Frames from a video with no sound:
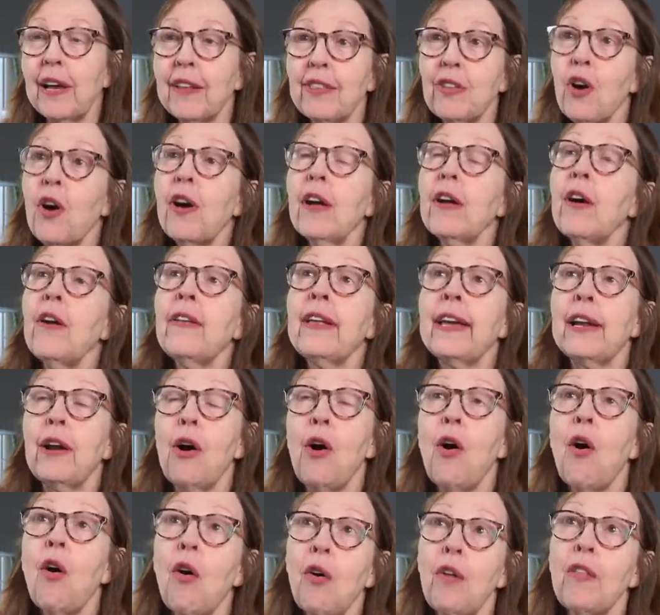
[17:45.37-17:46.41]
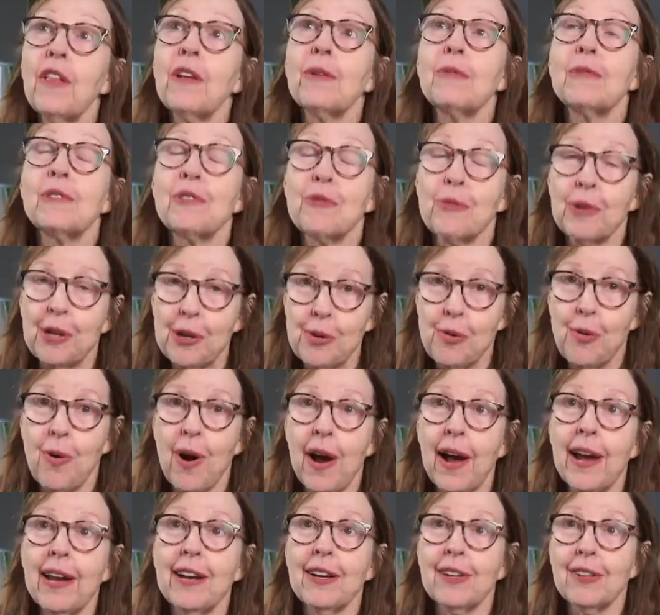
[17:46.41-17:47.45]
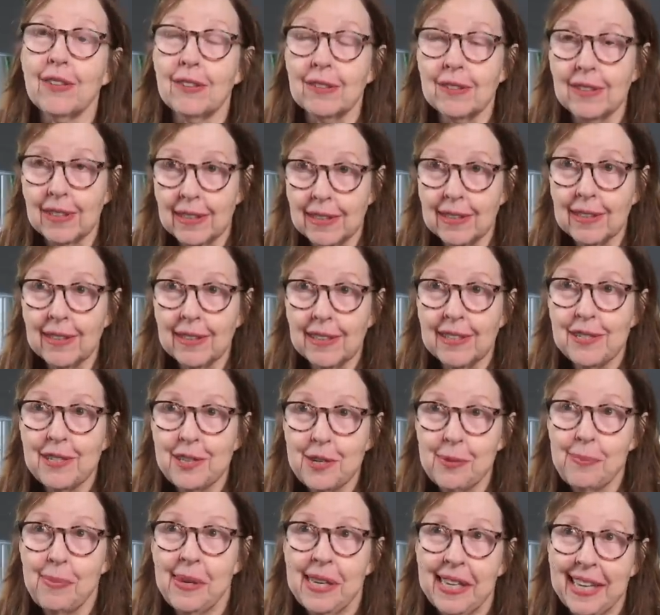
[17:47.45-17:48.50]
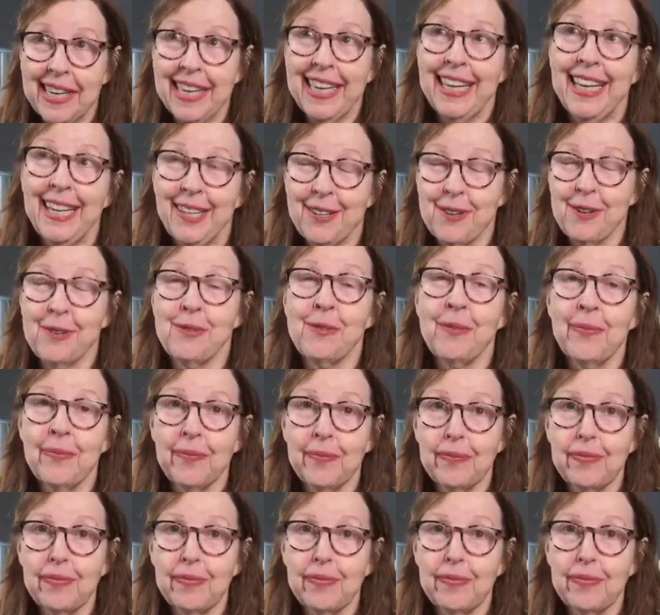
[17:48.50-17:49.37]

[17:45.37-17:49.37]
i thought that all that was required to be keto